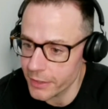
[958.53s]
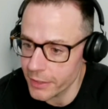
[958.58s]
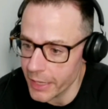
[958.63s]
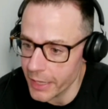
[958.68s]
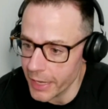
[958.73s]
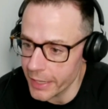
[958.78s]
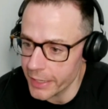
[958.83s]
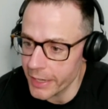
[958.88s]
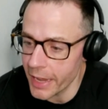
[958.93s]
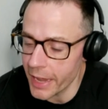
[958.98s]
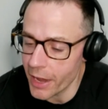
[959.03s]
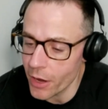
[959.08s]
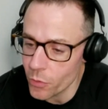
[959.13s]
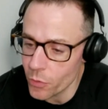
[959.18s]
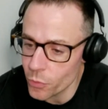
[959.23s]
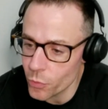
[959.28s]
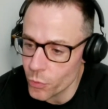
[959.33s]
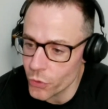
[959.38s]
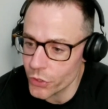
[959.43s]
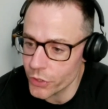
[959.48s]
And how
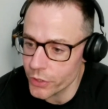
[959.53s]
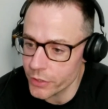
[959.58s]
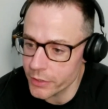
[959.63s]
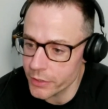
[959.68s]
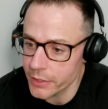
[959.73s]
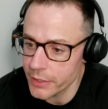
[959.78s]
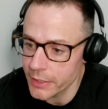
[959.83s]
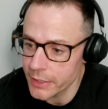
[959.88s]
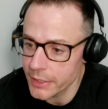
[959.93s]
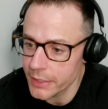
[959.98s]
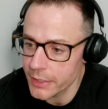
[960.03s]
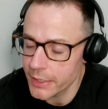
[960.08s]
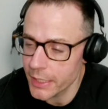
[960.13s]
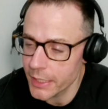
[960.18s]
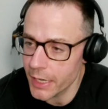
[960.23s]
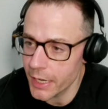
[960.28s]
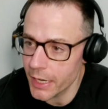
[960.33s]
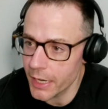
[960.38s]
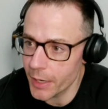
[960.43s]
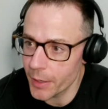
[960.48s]
would
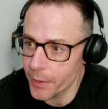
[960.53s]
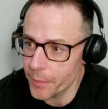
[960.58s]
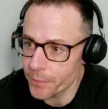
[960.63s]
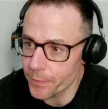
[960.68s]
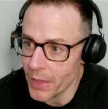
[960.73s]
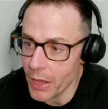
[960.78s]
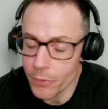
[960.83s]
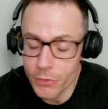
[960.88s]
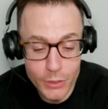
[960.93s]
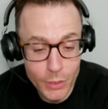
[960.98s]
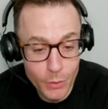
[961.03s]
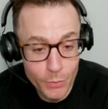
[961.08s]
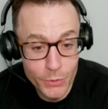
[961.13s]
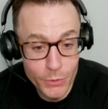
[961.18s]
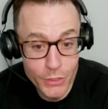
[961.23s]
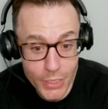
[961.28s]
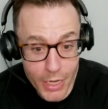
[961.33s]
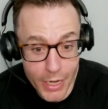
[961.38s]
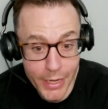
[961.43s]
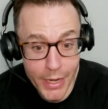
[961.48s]
someone
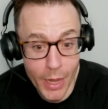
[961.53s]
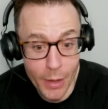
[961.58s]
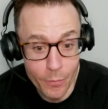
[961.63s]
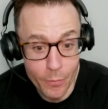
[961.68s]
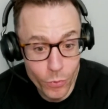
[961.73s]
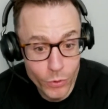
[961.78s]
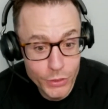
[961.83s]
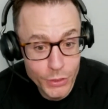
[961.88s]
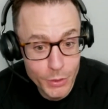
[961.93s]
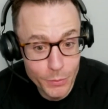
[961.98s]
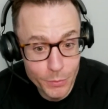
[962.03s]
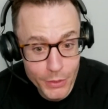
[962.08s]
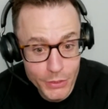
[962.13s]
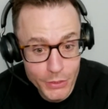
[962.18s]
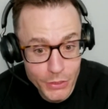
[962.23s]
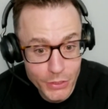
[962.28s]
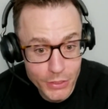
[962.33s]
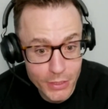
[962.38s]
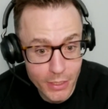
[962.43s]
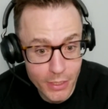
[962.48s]
sign up? What's the
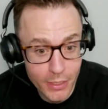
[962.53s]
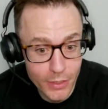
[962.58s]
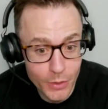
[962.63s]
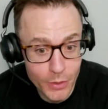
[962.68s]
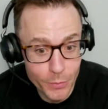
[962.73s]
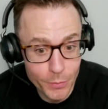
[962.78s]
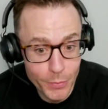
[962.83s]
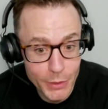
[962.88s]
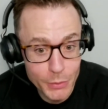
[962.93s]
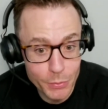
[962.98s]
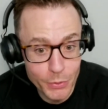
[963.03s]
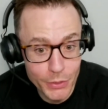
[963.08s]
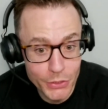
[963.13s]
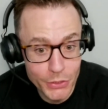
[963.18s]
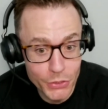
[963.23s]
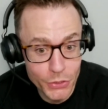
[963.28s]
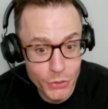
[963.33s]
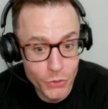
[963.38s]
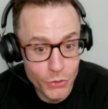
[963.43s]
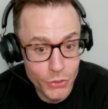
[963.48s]
best place
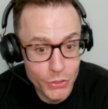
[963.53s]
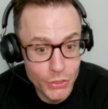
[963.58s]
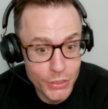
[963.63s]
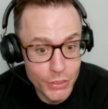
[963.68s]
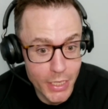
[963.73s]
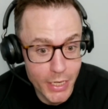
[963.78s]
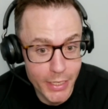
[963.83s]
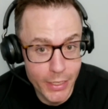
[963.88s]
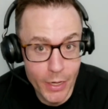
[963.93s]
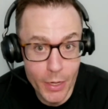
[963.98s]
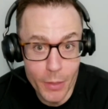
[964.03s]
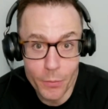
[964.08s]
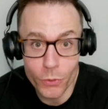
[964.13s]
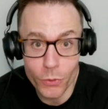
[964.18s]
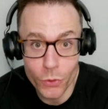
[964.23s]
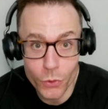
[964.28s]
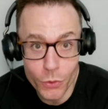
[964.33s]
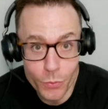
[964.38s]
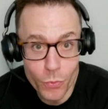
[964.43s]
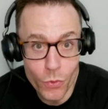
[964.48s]
to to sign up,
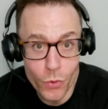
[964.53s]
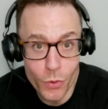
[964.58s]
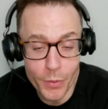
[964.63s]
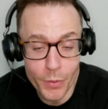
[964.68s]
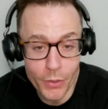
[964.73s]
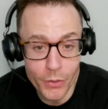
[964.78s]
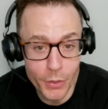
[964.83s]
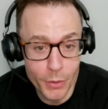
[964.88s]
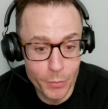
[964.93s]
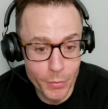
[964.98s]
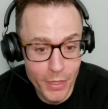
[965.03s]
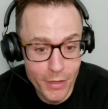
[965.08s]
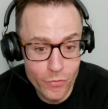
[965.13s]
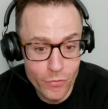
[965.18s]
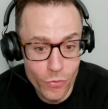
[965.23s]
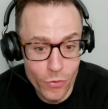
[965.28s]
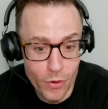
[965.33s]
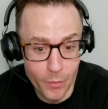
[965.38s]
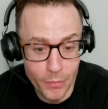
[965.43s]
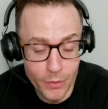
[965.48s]
learn more about your
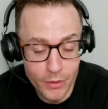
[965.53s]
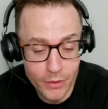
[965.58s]
platform?